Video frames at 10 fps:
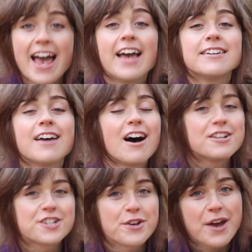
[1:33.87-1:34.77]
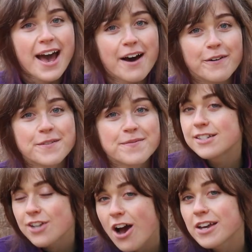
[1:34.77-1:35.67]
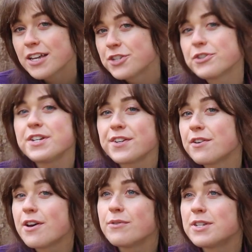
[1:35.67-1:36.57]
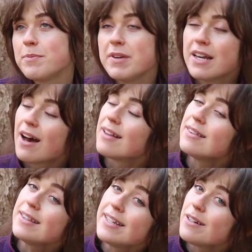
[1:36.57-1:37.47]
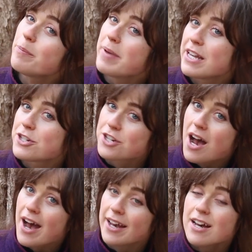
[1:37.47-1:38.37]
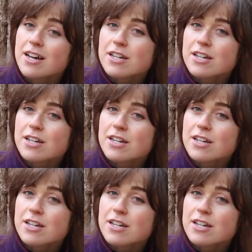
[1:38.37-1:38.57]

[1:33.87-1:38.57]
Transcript: And I'll show you how. Talking trees are known to be a little bit shy,